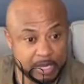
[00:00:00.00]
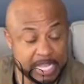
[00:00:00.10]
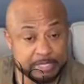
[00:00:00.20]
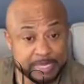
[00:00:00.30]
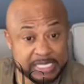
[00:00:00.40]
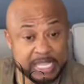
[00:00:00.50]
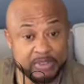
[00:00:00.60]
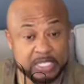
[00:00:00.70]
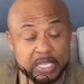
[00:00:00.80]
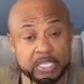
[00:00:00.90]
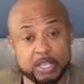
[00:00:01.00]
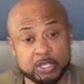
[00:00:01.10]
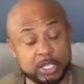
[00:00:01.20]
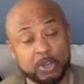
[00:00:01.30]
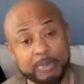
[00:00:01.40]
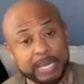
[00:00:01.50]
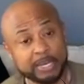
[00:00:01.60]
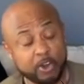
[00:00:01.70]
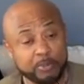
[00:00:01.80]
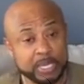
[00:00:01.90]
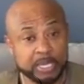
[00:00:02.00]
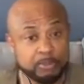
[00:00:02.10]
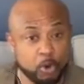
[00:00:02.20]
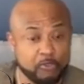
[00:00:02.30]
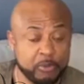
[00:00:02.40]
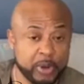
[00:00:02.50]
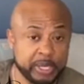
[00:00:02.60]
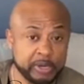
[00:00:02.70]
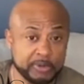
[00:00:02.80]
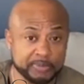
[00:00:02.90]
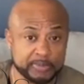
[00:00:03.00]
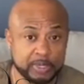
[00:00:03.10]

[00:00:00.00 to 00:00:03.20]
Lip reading: That's been 17 years. Don't nobody know me anymore from radio.